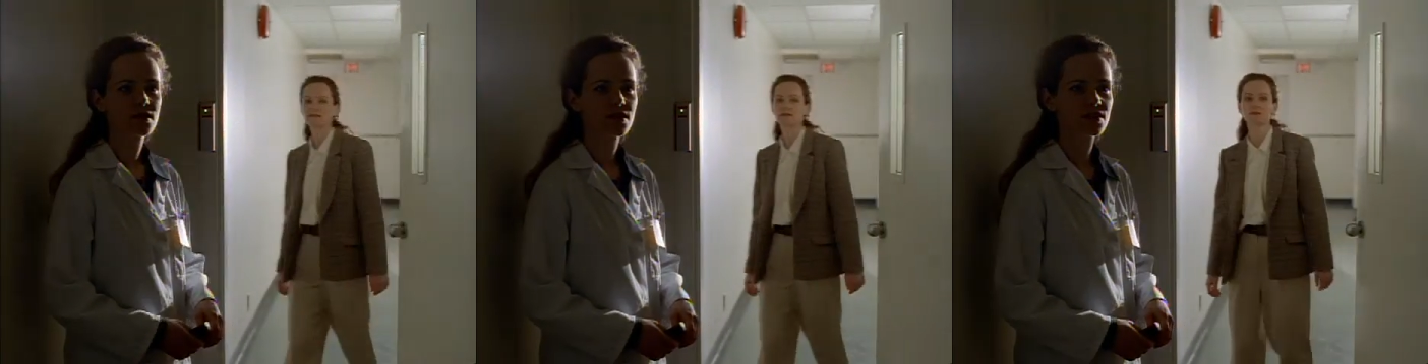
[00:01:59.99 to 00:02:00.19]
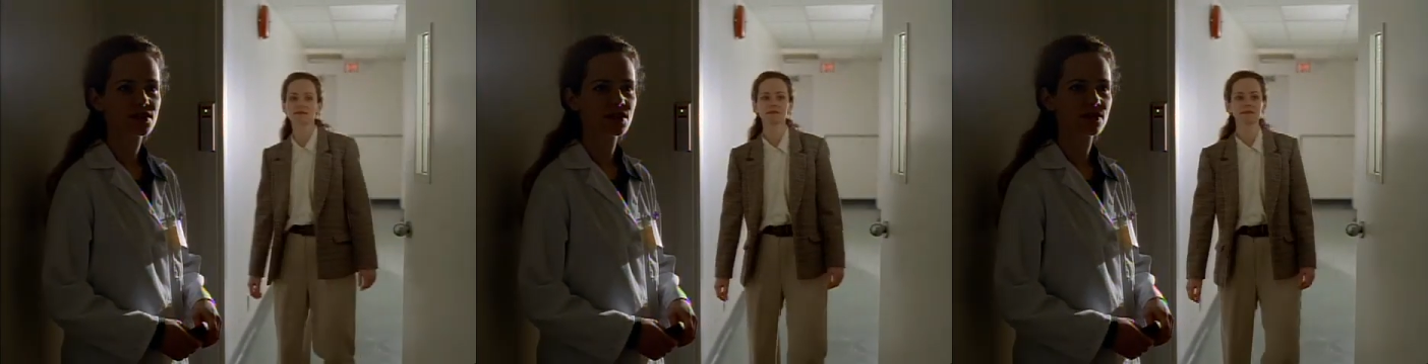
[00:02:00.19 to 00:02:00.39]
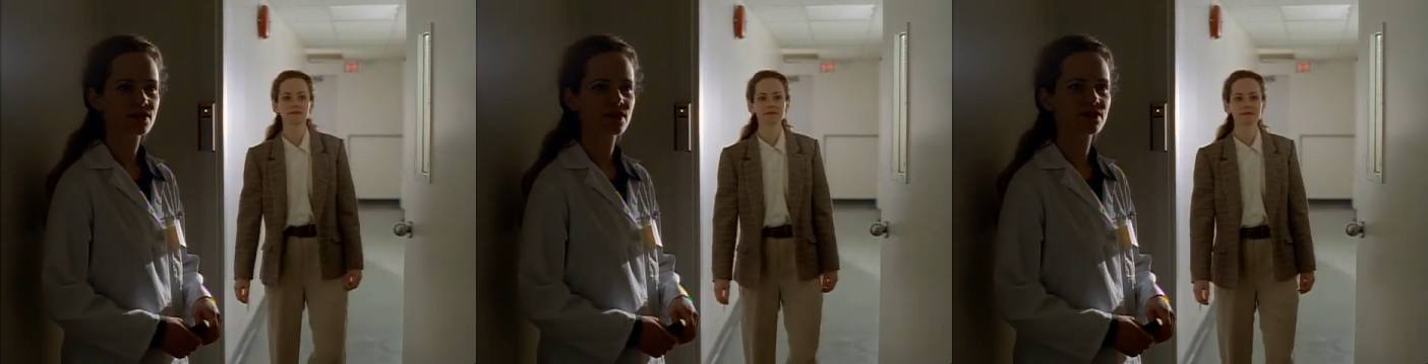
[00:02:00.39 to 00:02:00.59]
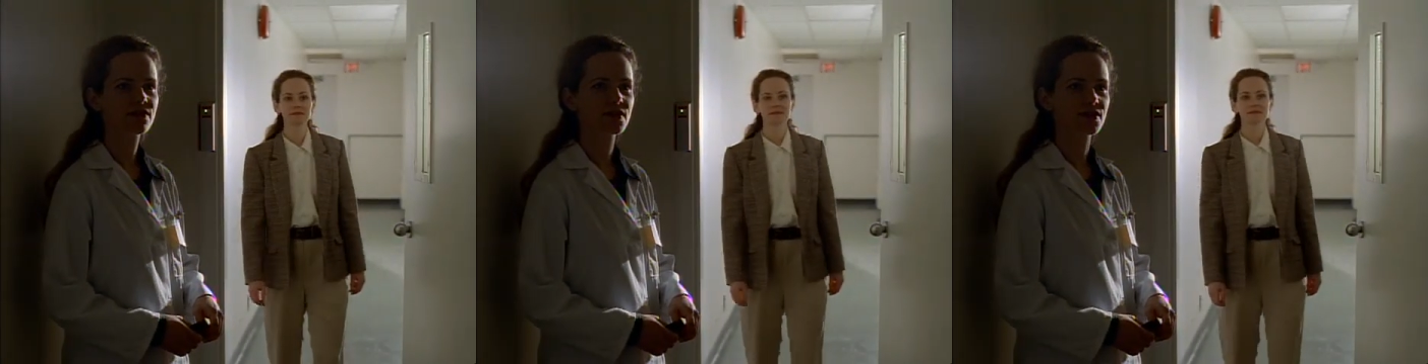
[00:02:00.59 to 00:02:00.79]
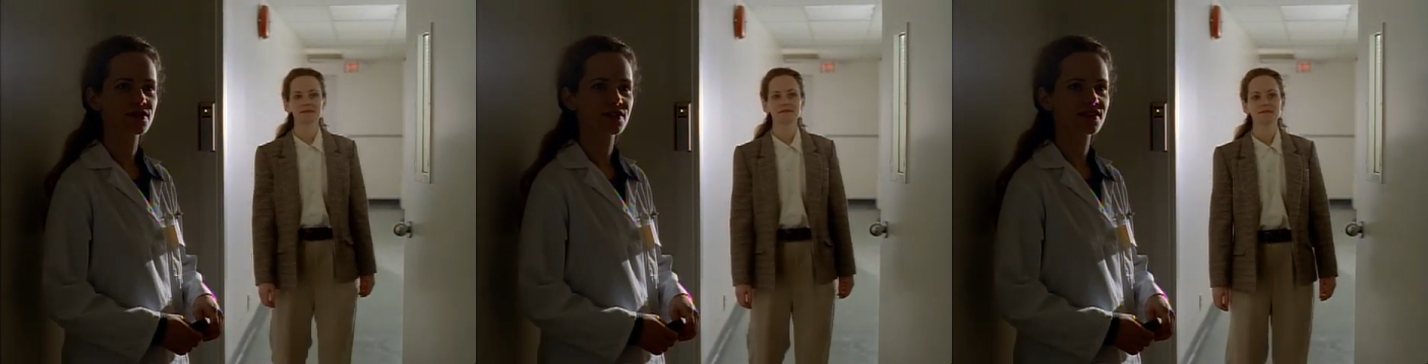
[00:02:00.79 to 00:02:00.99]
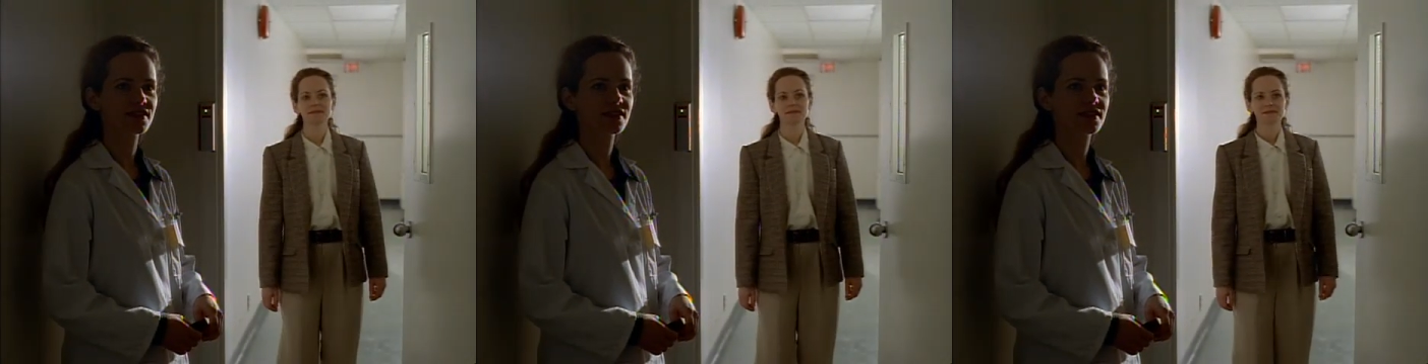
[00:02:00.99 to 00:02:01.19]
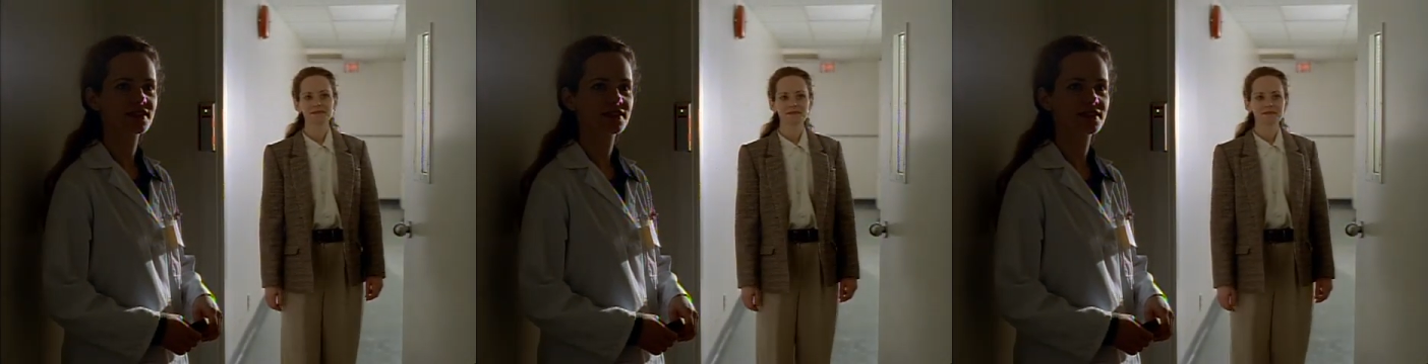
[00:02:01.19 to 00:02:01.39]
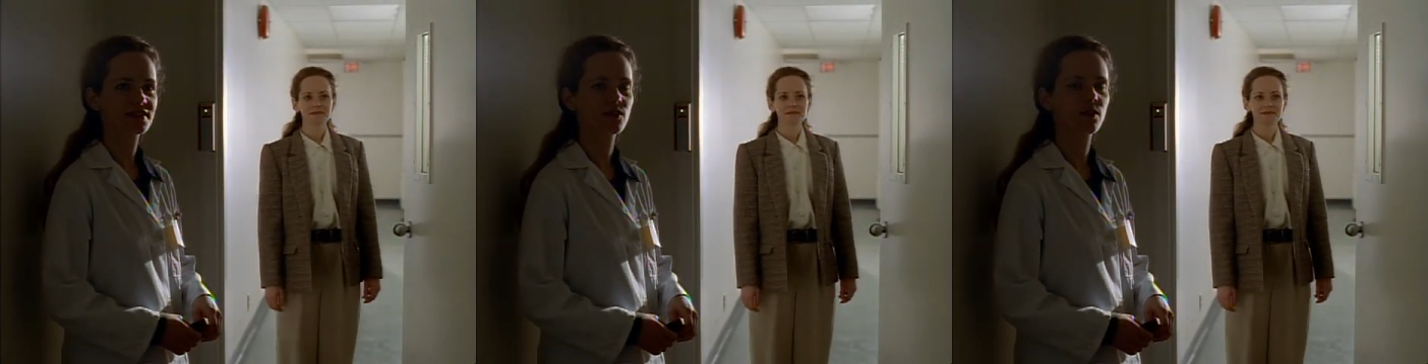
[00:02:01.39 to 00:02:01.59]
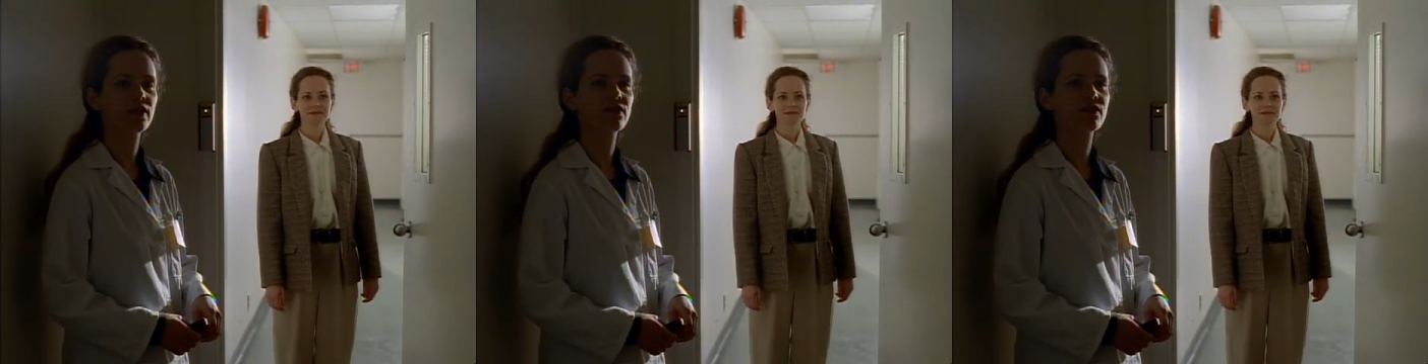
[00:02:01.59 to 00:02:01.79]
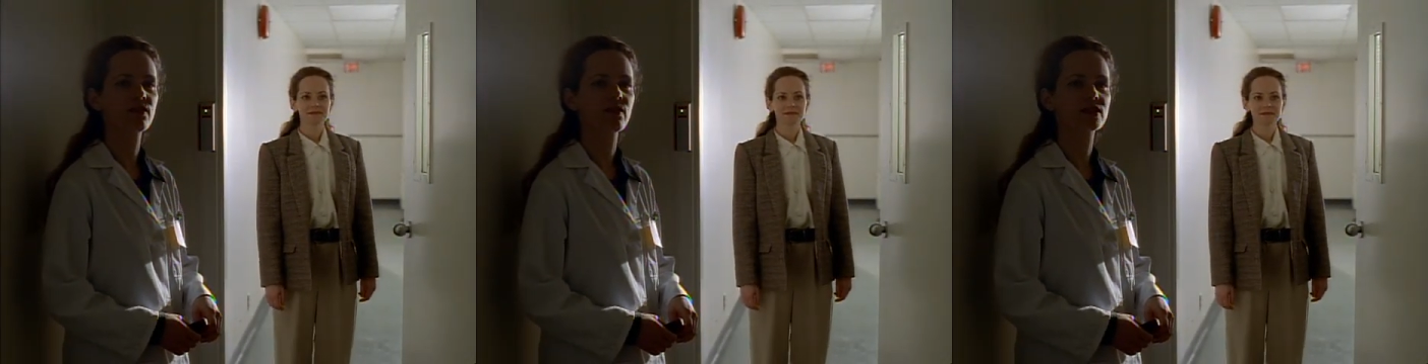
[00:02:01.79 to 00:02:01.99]
testing the character's faith,
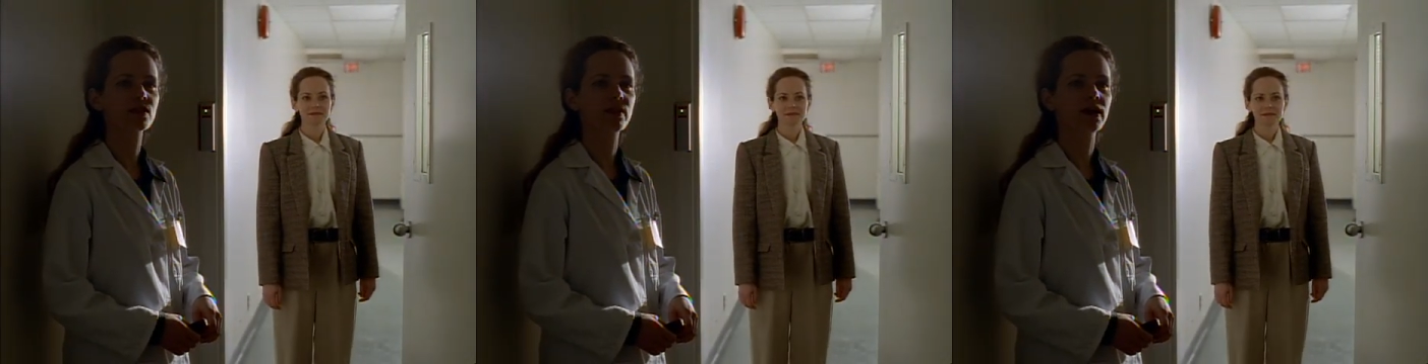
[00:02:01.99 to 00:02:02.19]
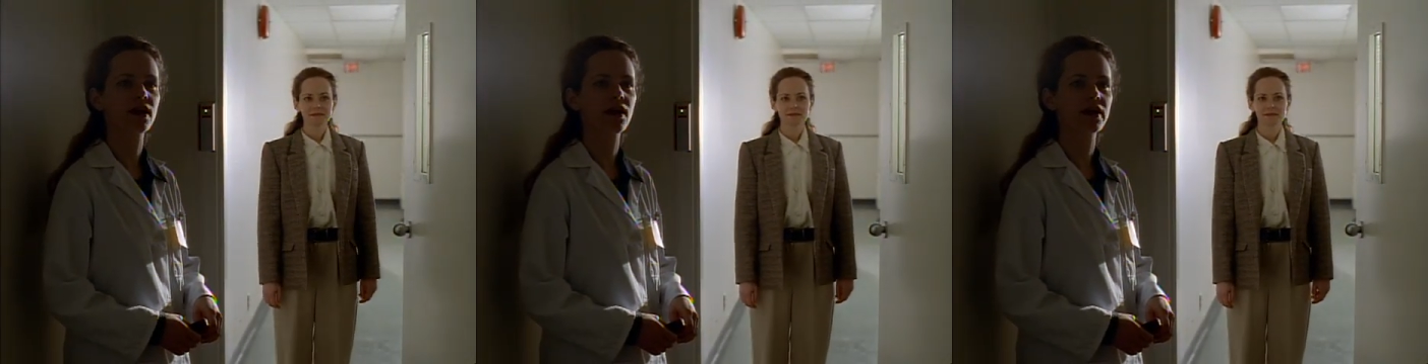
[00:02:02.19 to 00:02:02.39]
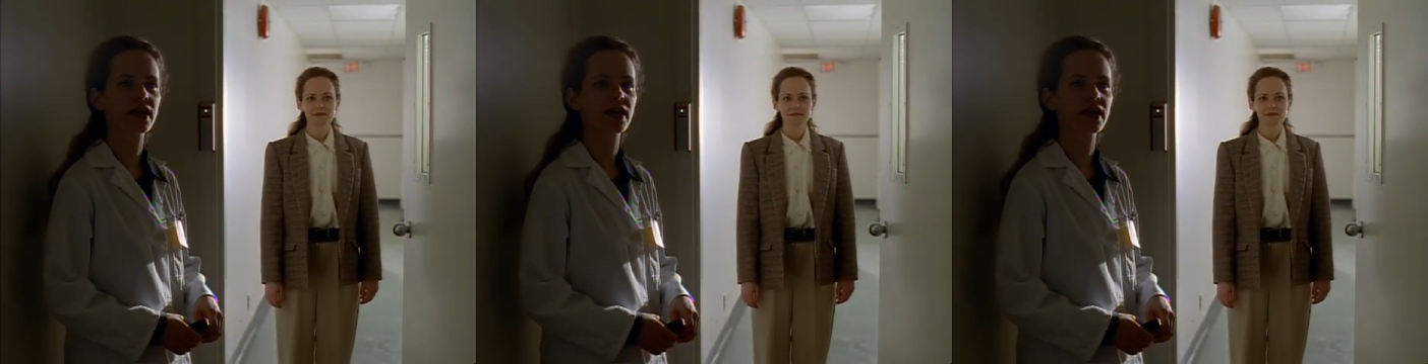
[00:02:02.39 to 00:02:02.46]
and I think this was